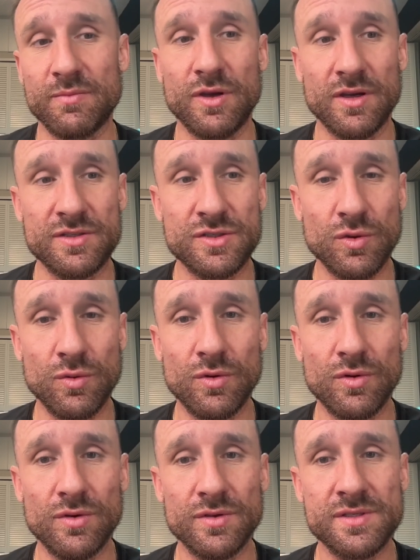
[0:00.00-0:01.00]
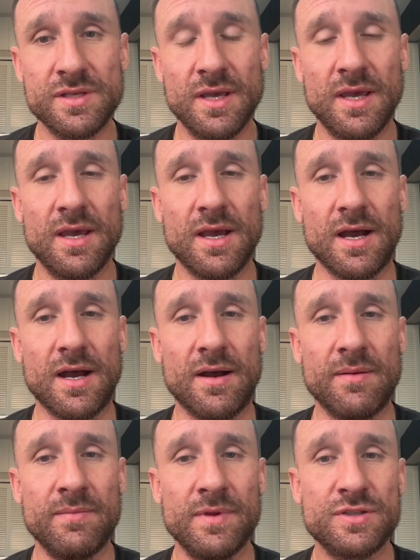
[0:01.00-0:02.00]
good tools
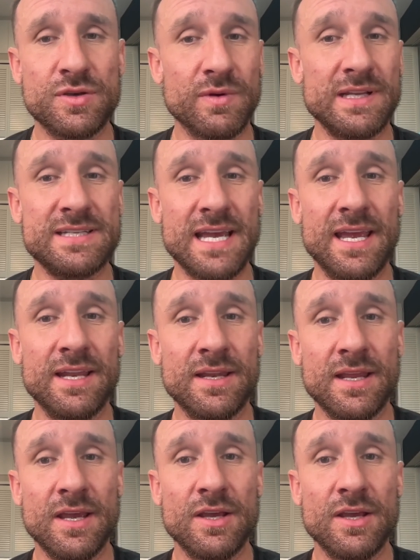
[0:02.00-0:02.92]
to retrain